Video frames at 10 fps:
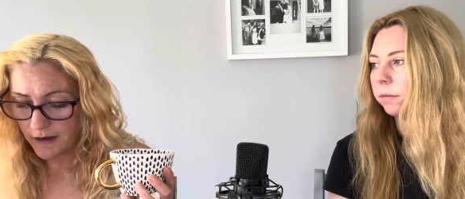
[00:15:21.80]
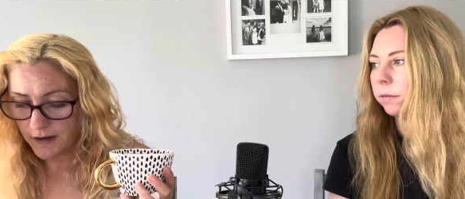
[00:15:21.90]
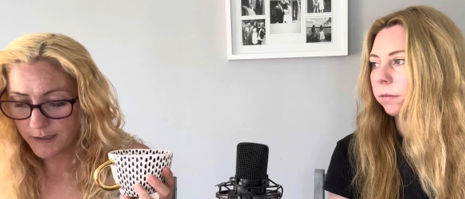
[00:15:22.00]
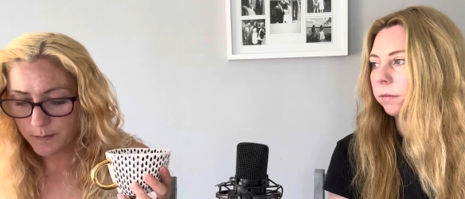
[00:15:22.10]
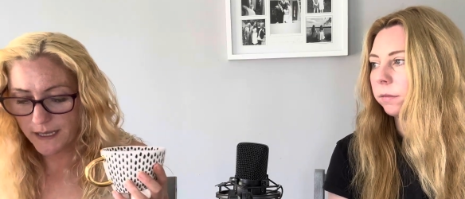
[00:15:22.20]

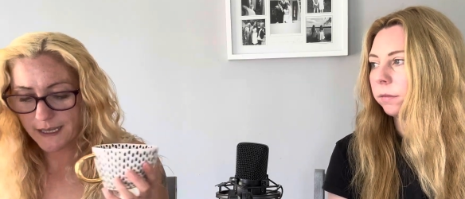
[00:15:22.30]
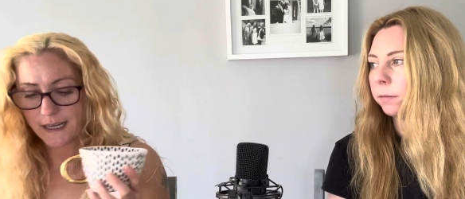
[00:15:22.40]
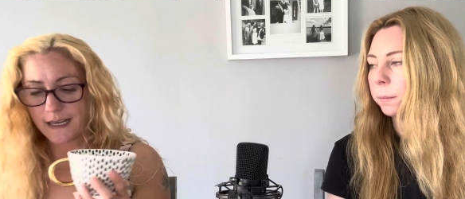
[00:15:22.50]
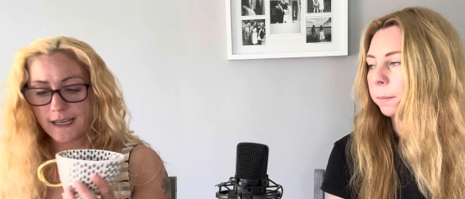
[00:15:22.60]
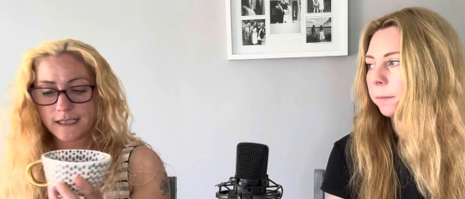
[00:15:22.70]
Speaker 1: I'd
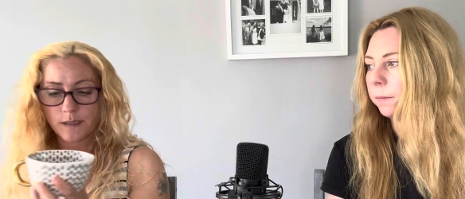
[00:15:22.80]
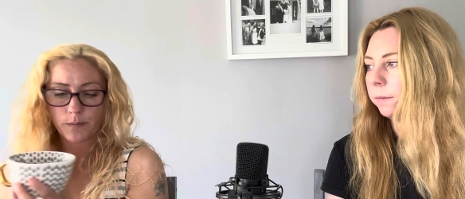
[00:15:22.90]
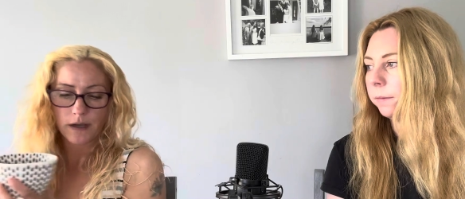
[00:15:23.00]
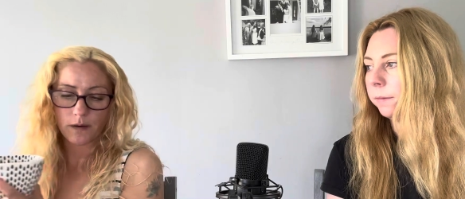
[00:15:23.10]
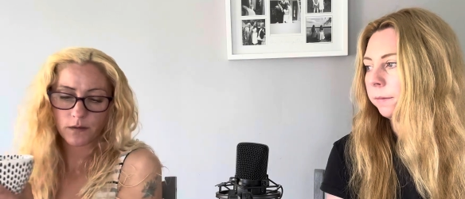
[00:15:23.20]
make it less
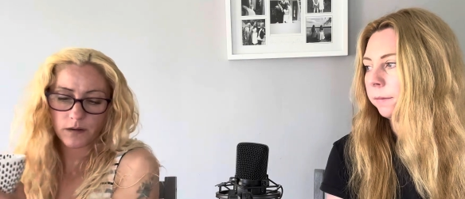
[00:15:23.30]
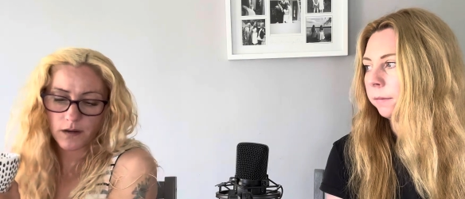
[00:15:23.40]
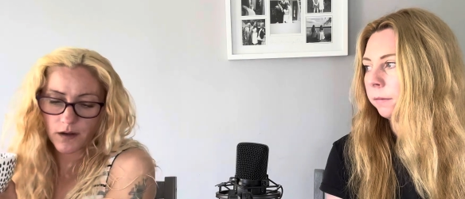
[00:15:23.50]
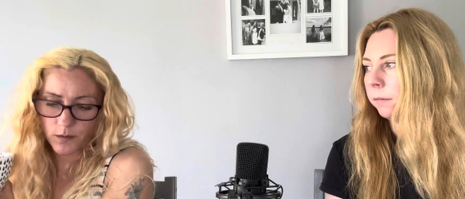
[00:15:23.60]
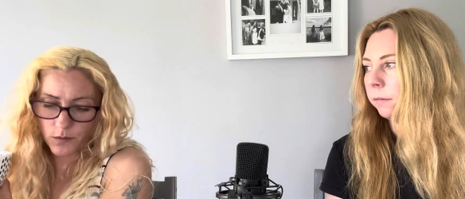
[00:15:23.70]
about
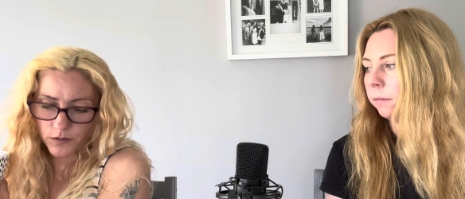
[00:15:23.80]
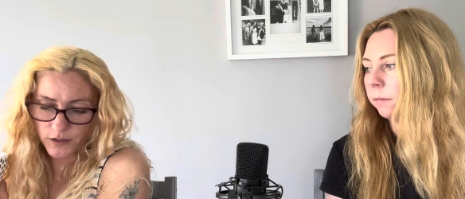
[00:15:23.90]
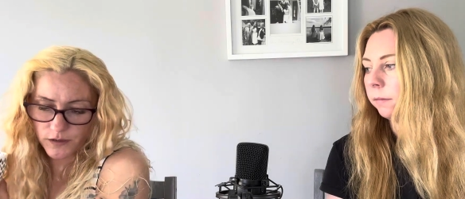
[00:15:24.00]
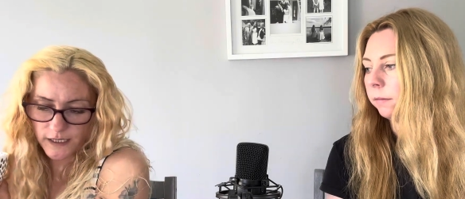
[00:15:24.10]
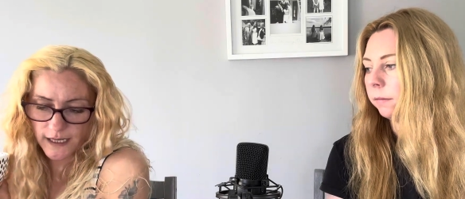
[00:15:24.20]
I
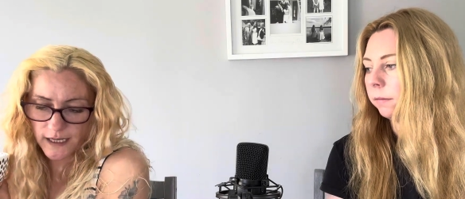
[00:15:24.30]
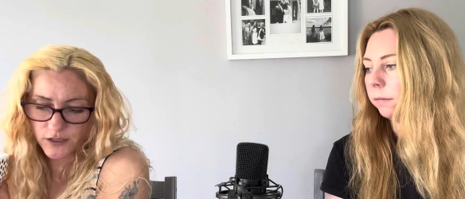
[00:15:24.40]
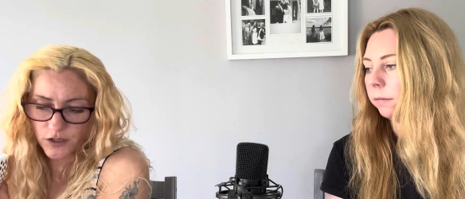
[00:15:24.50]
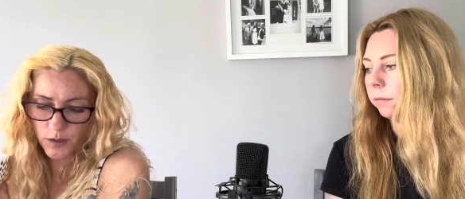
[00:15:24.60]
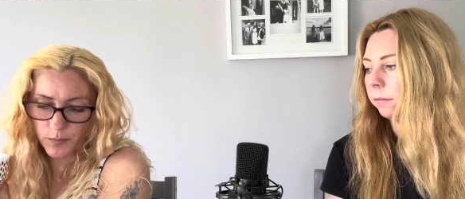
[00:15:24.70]
want you to
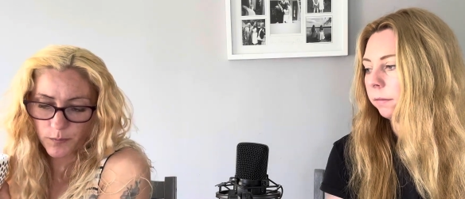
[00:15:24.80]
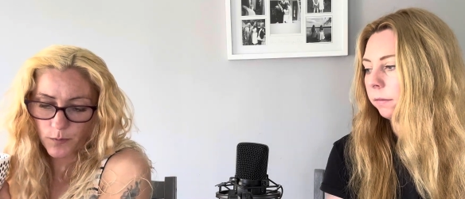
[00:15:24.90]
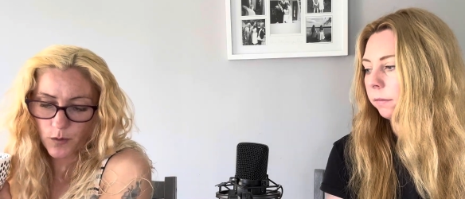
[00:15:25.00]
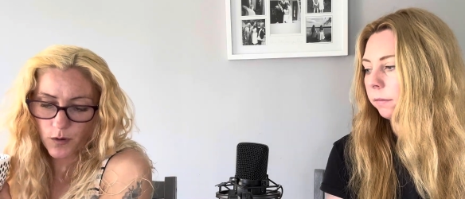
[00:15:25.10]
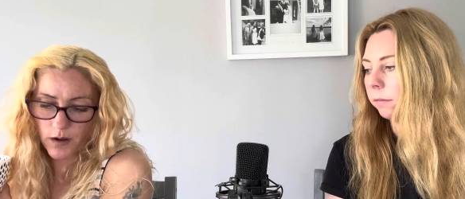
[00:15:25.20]
get a job and
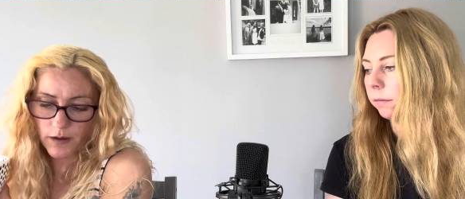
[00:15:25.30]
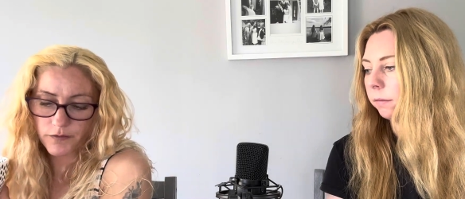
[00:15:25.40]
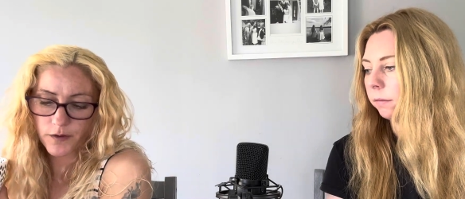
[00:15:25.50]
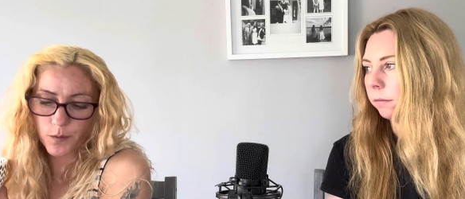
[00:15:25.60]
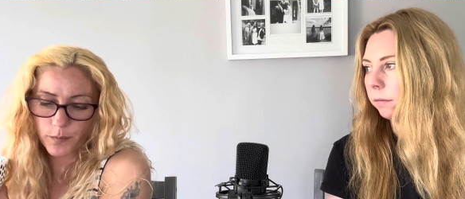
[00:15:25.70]
more
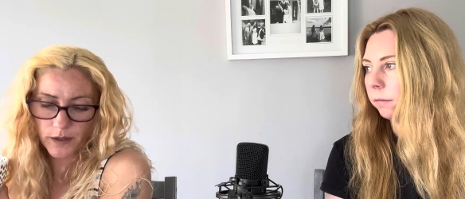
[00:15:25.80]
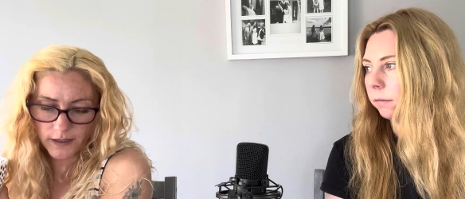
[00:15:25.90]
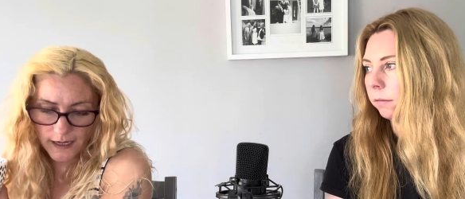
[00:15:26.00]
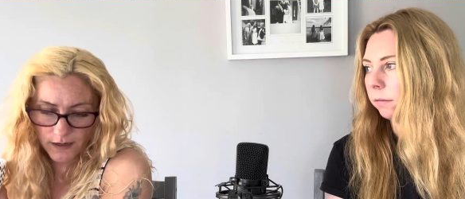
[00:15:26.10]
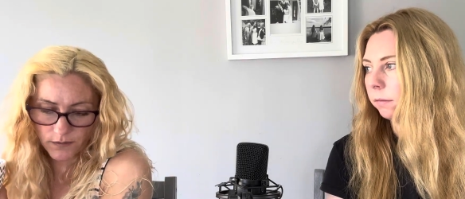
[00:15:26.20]
I feel
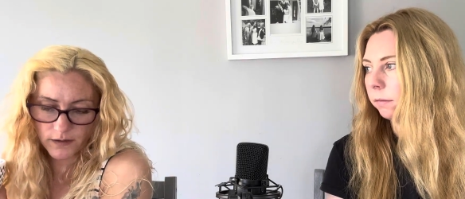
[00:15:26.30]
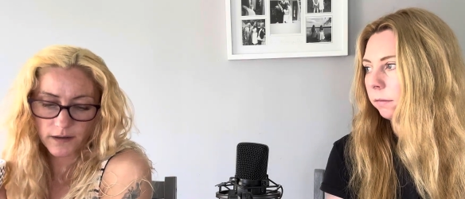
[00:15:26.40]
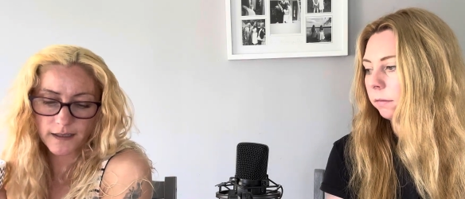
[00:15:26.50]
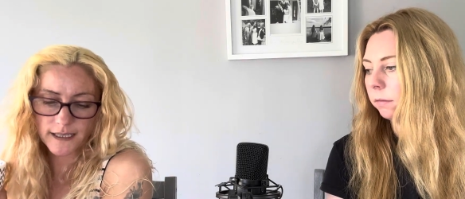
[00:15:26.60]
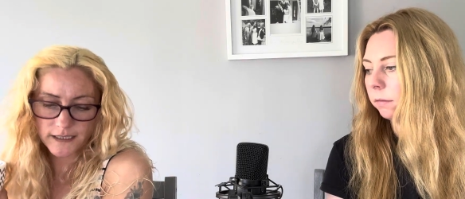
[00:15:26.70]
burnt out
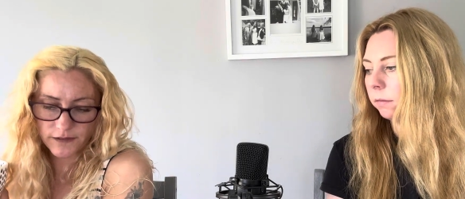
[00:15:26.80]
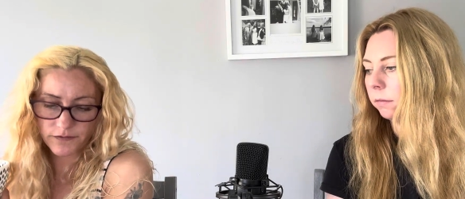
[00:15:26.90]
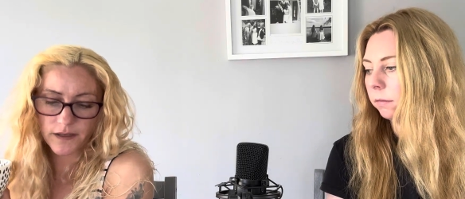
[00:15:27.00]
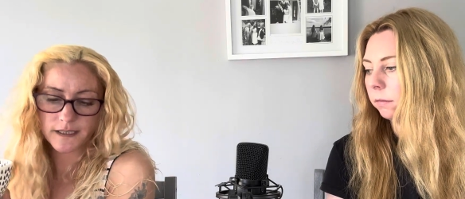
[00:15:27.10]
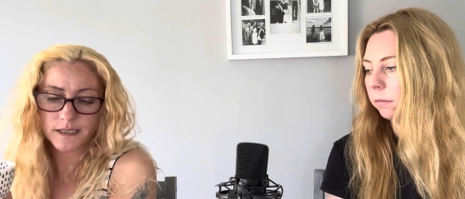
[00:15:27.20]
and I need
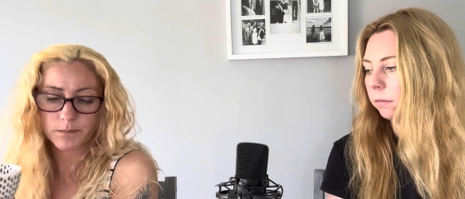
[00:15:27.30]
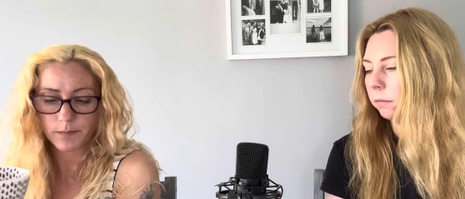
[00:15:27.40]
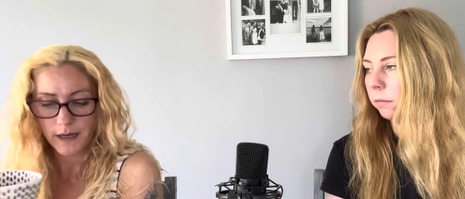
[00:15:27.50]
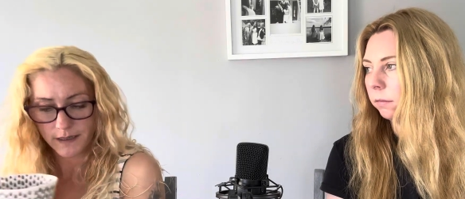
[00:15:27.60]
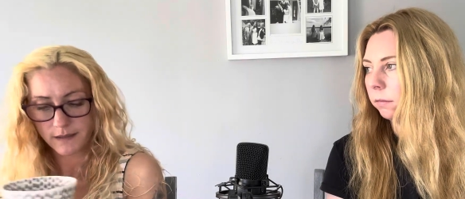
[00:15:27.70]
to find
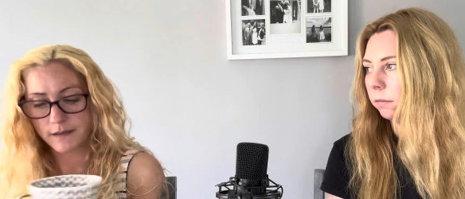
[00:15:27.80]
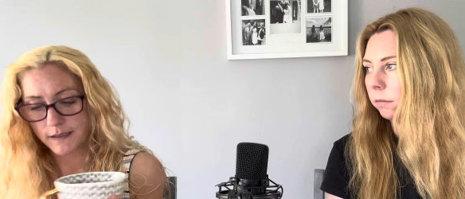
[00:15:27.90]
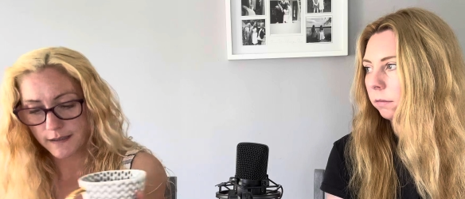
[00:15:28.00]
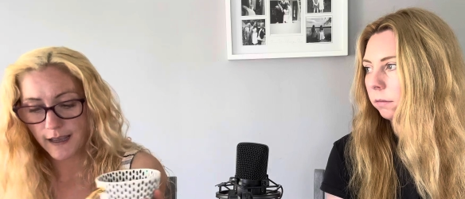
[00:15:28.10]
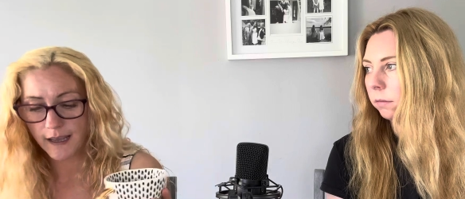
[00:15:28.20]
some
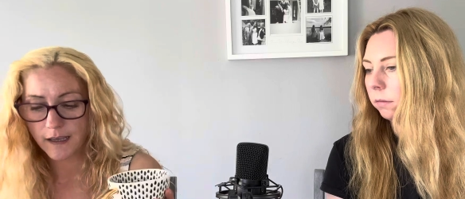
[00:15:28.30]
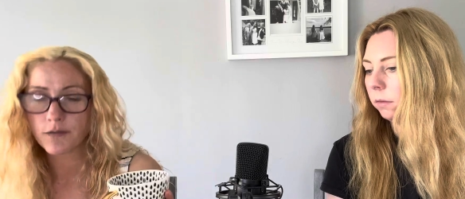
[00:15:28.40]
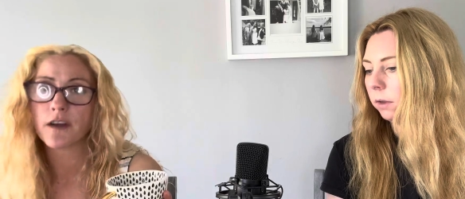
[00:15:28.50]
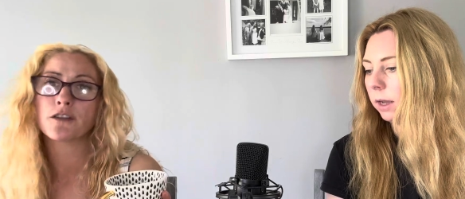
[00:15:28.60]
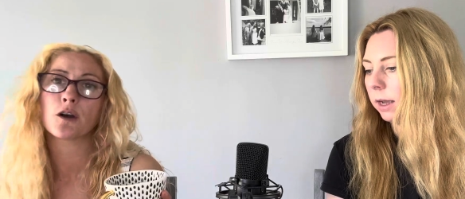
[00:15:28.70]
balance. Yeah,
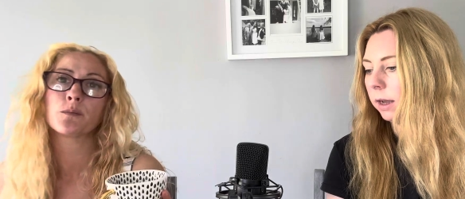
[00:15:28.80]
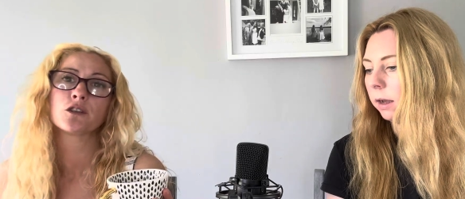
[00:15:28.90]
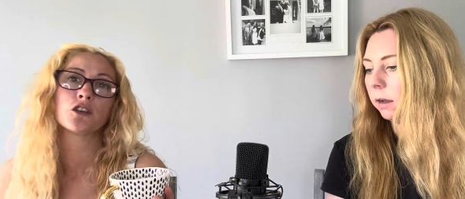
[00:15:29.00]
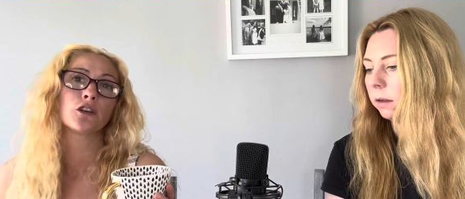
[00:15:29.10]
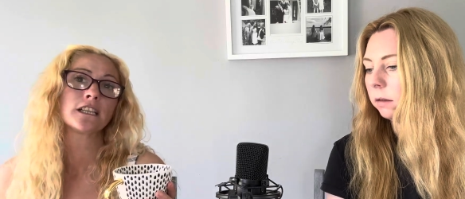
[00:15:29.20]
give her the
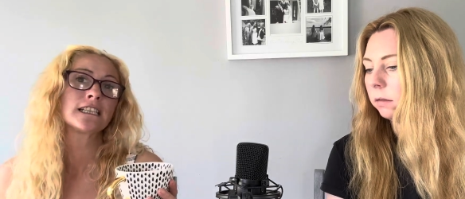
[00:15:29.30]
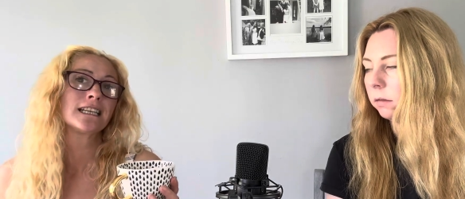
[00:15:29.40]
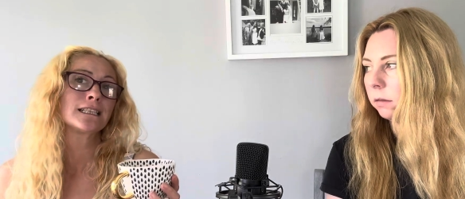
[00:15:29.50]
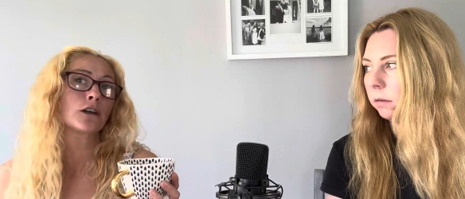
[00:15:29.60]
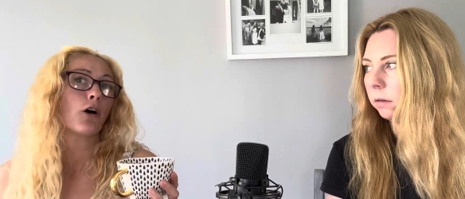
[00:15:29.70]
yeah.
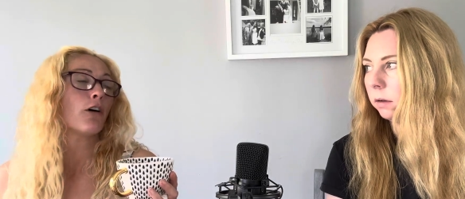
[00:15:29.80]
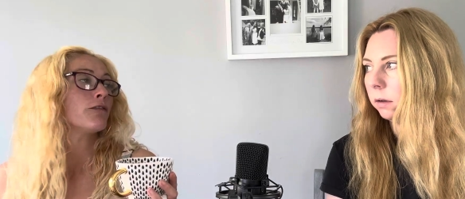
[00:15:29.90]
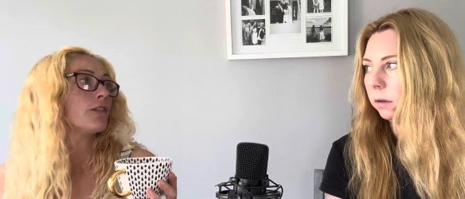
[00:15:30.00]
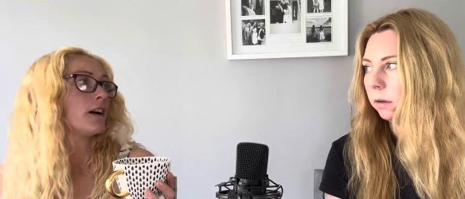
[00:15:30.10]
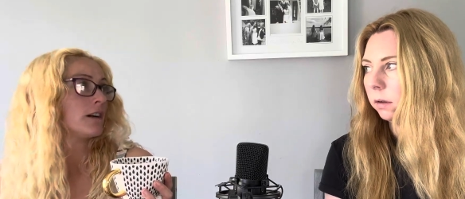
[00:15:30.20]
opportunity to
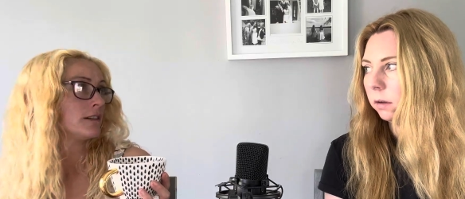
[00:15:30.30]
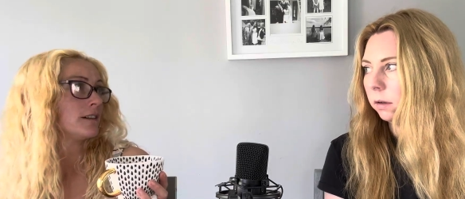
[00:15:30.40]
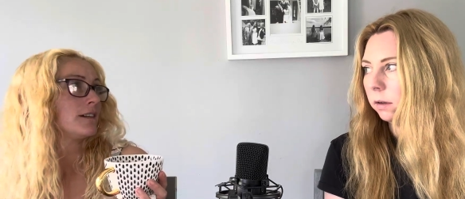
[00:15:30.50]
offer.